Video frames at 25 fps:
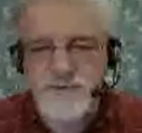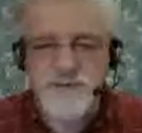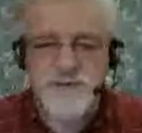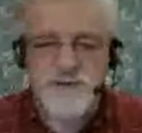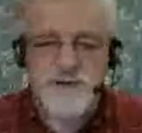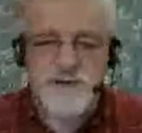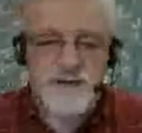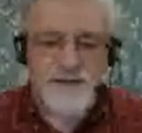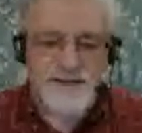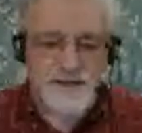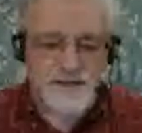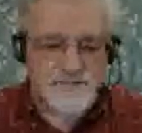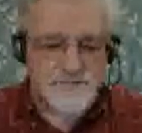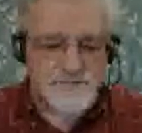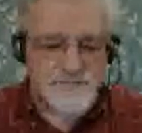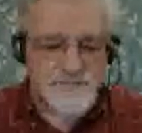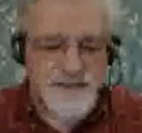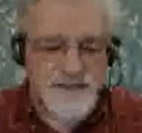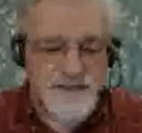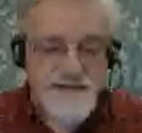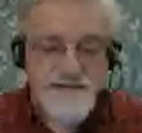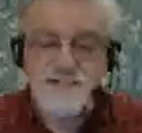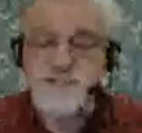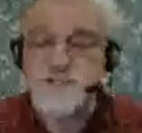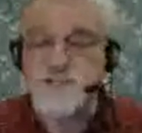um,
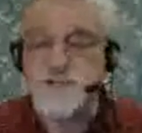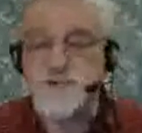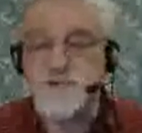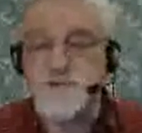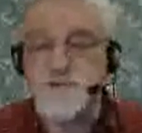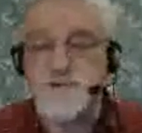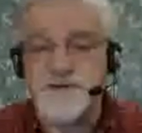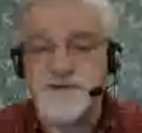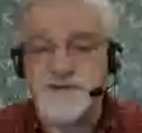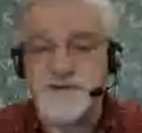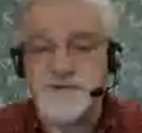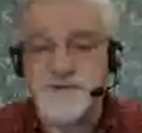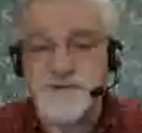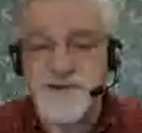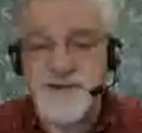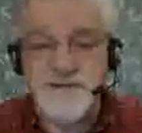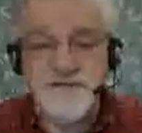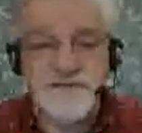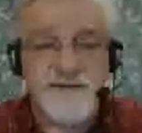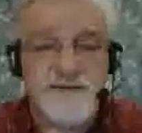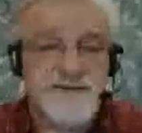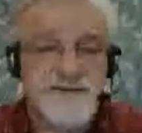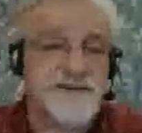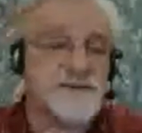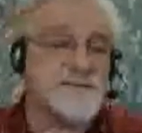external hard drive,
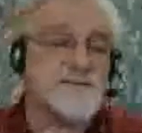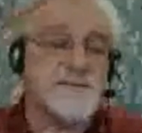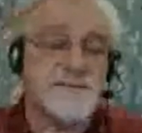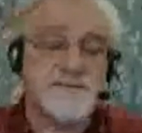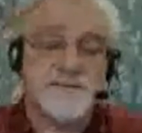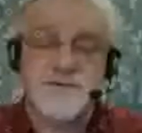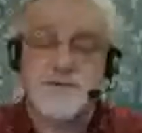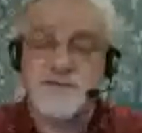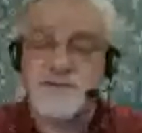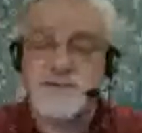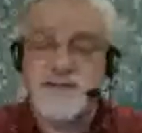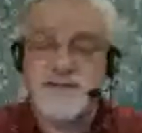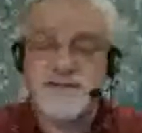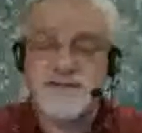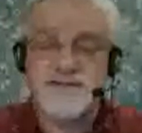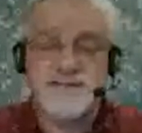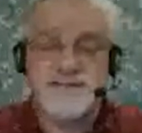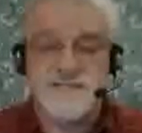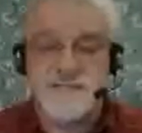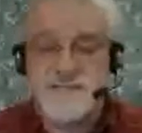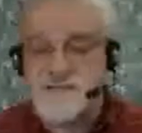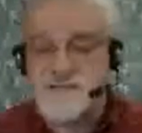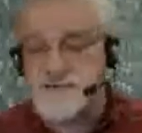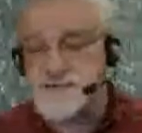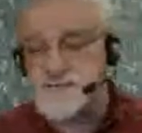I never took down the
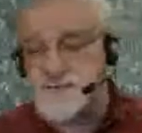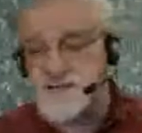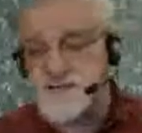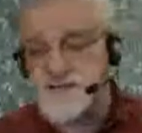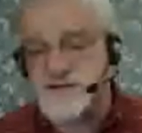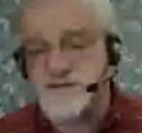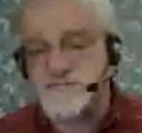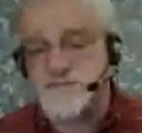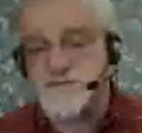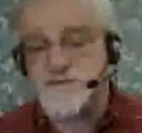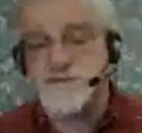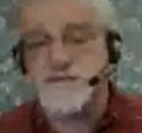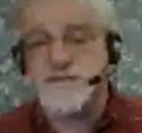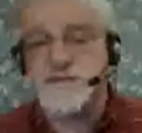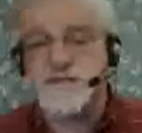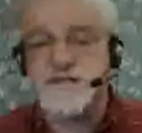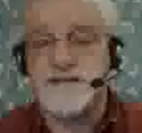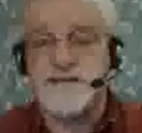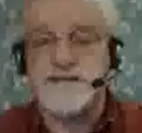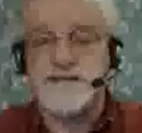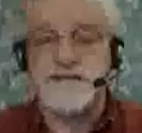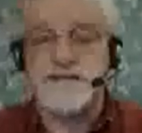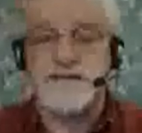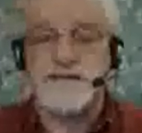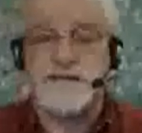system. I never did
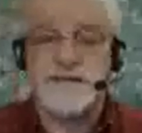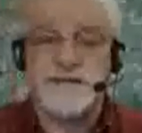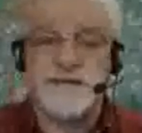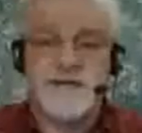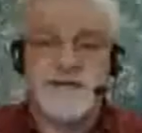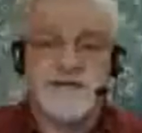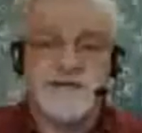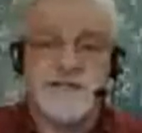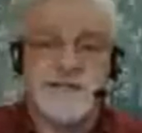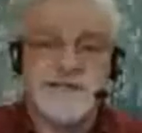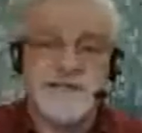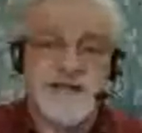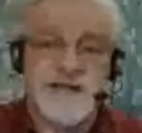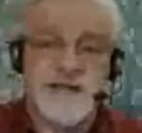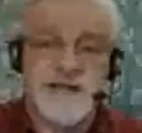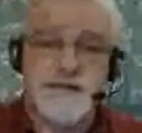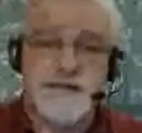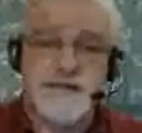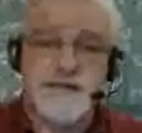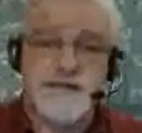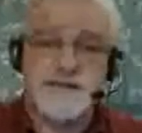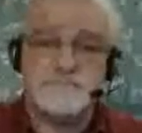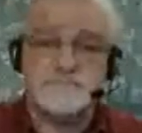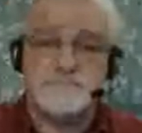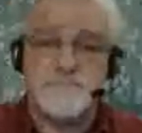anything, and I just
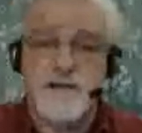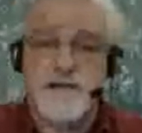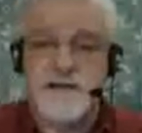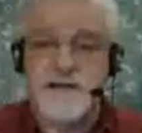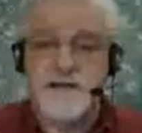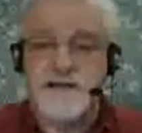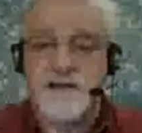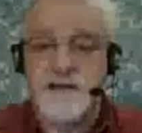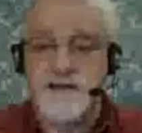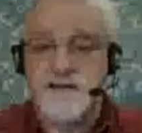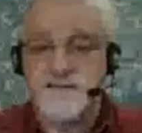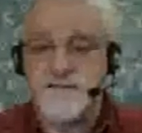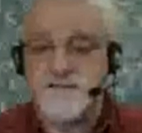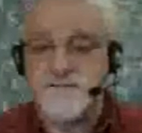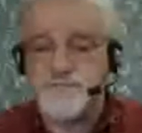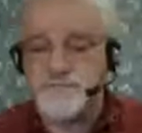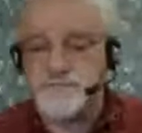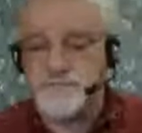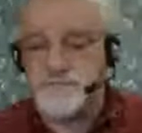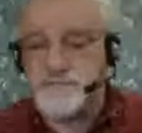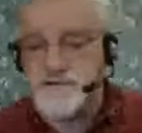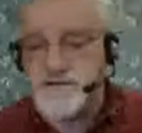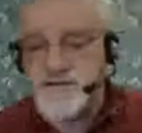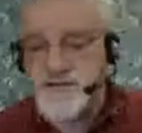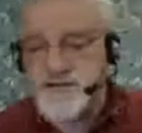added a lot of
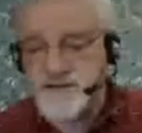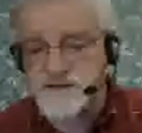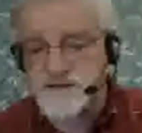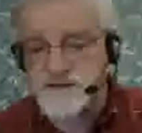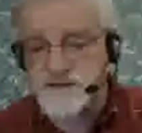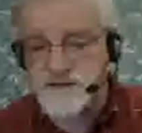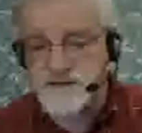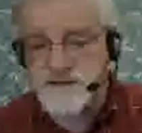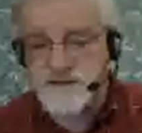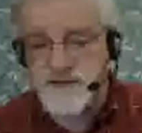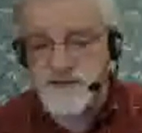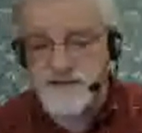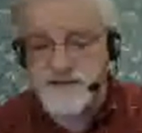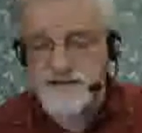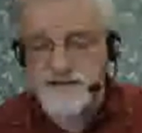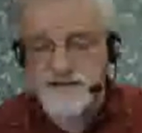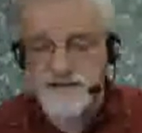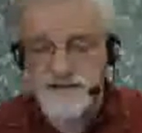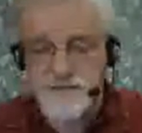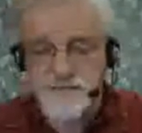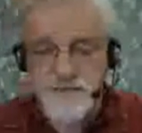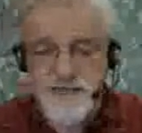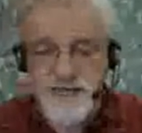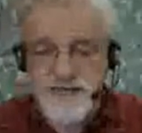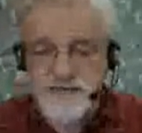data and
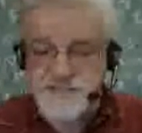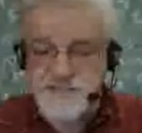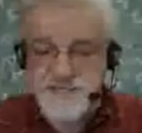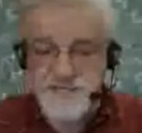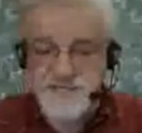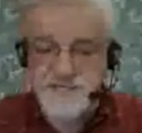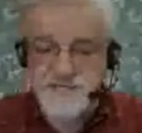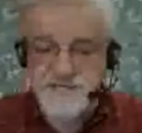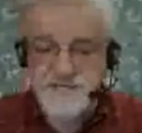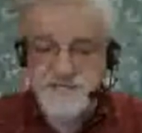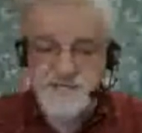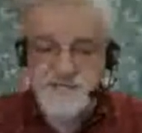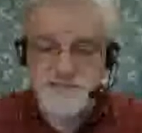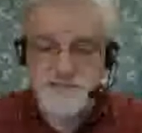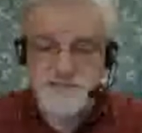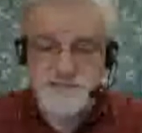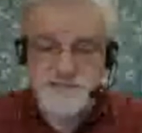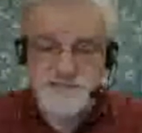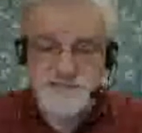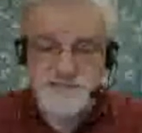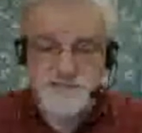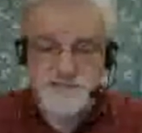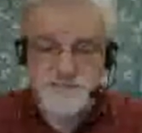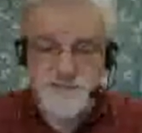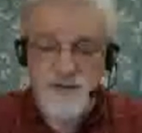capacity to the
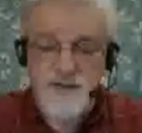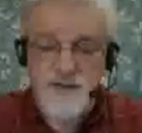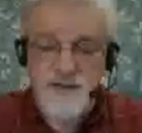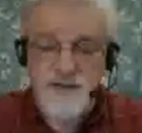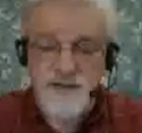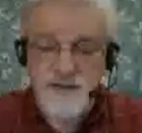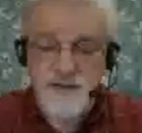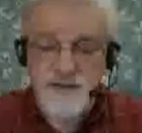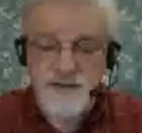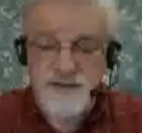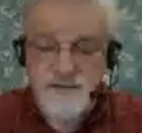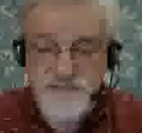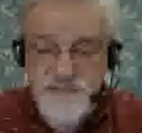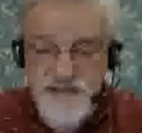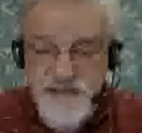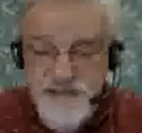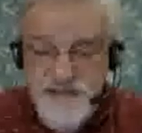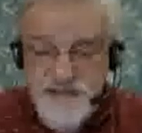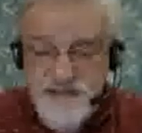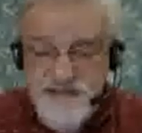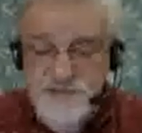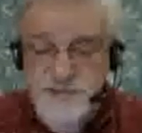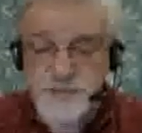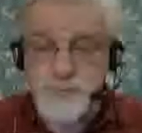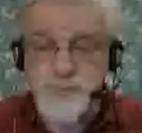system.
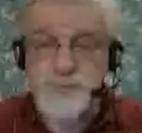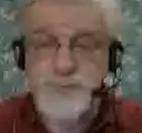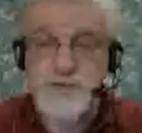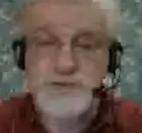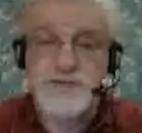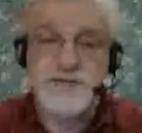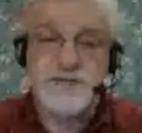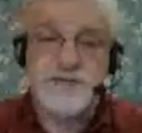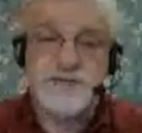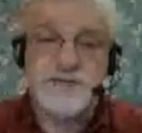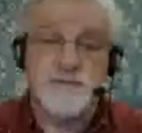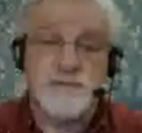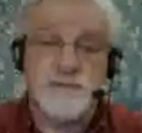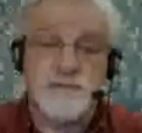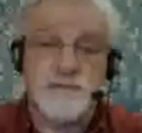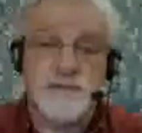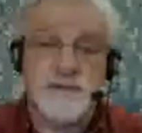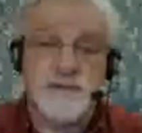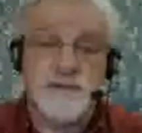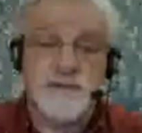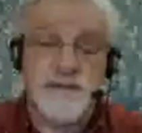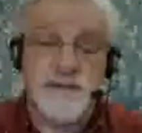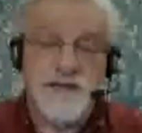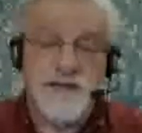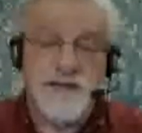That is really cool.